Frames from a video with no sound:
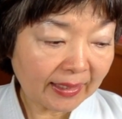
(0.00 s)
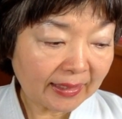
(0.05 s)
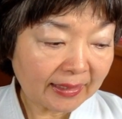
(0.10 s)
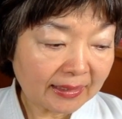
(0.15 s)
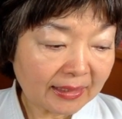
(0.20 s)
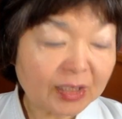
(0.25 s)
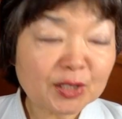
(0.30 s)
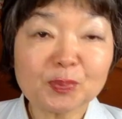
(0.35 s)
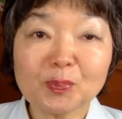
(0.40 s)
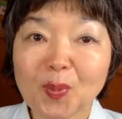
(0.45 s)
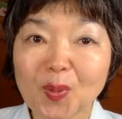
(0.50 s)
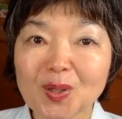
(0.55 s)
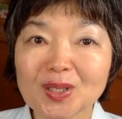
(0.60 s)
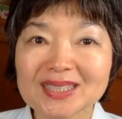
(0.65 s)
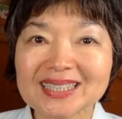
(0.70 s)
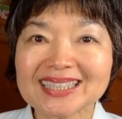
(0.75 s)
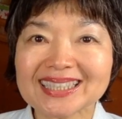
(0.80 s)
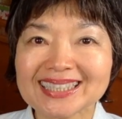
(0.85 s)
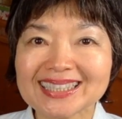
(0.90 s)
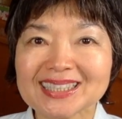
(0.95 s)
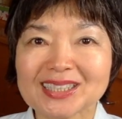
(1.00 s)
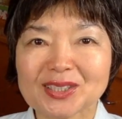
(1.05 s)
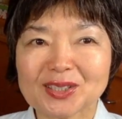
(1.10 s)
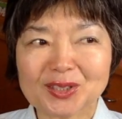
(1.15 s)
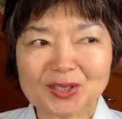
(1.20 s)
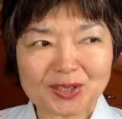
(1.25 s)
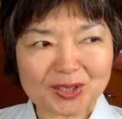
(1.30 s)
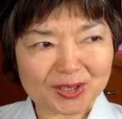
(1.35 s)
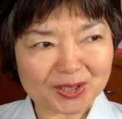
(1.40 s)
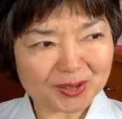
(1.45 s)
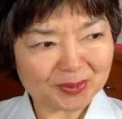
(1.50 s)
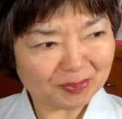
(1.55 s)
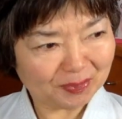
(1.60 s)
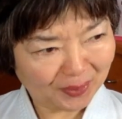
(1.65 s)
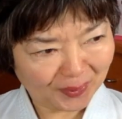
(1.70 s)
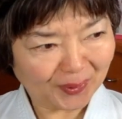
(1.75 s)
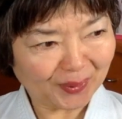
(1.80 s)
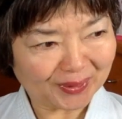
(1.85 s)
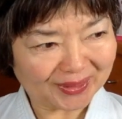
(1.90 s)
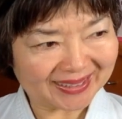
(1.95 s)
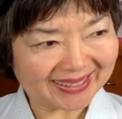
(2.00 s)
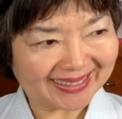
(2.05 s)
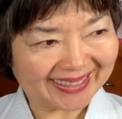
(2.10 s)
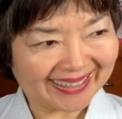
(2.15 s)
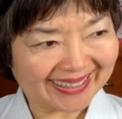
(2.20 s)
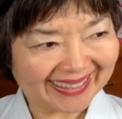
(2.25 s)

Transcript: sports is sport,